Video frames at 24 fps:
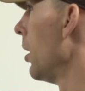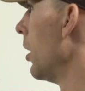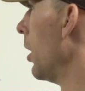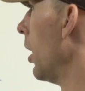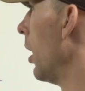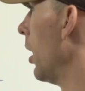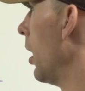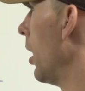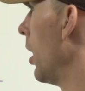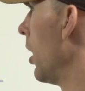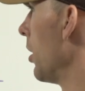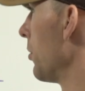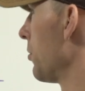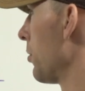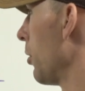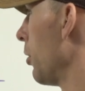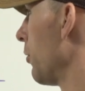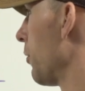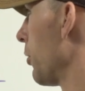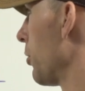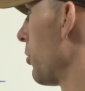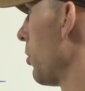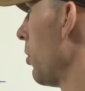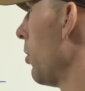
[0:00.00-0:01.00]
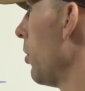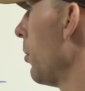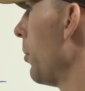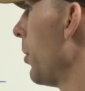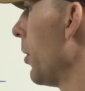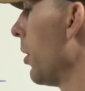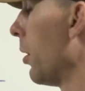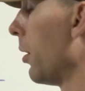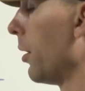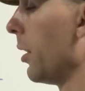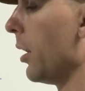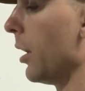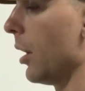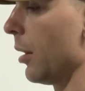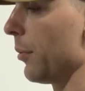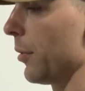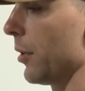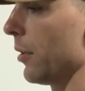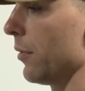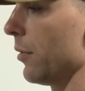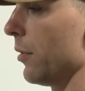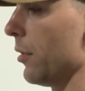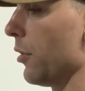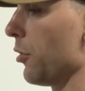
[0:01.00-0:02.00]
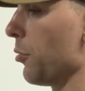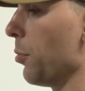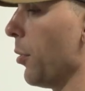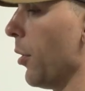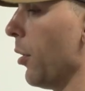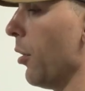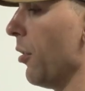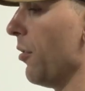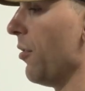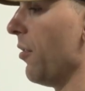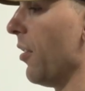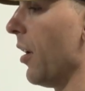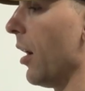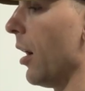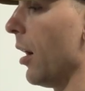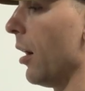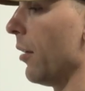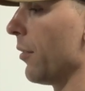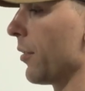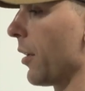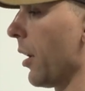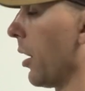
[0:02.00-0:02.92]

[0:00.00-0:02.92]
So for tunability, I'm giving this bow a 5,